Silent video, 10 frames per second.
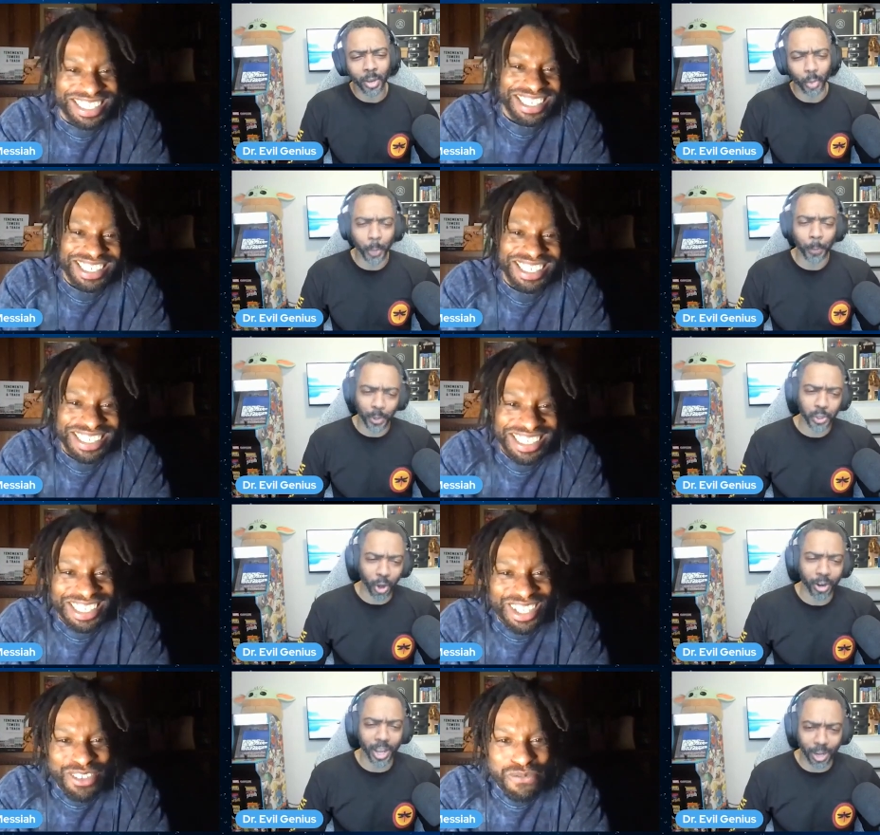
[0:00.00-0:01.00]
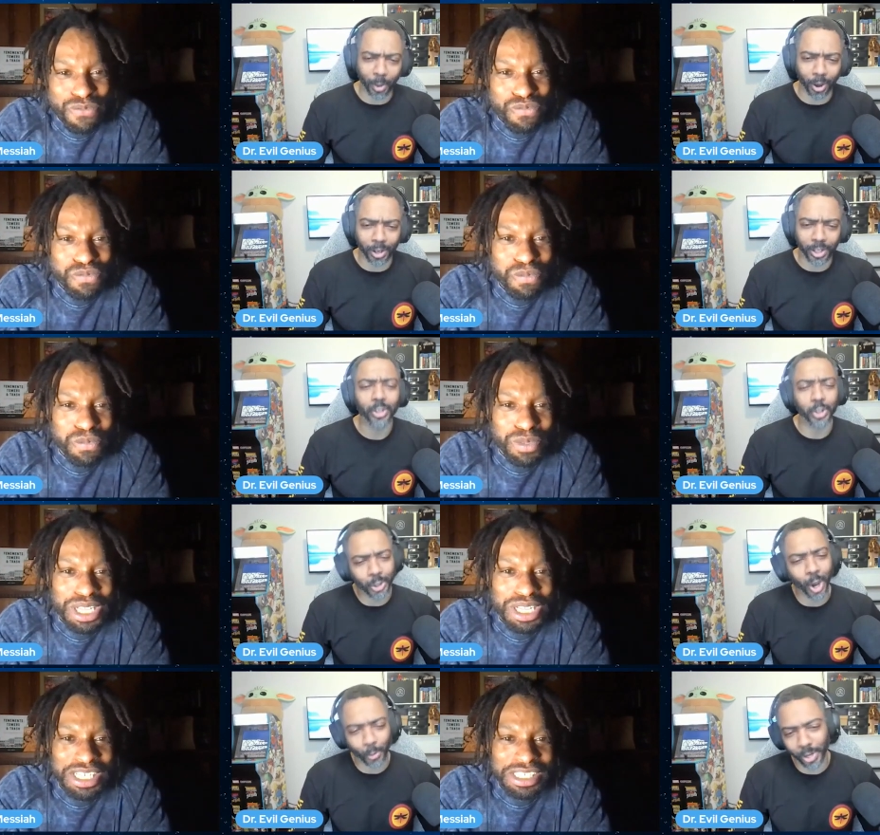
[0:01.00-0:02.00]
Speaker 1: when you put your name on it, you know
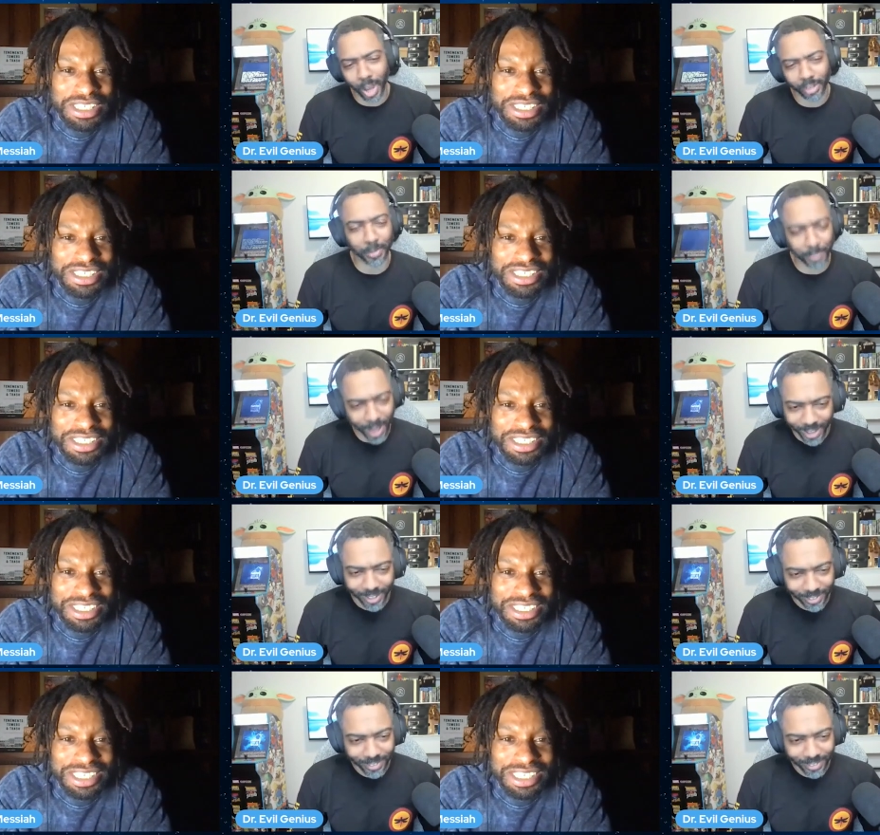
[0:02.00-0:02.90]
we're not going to buy it.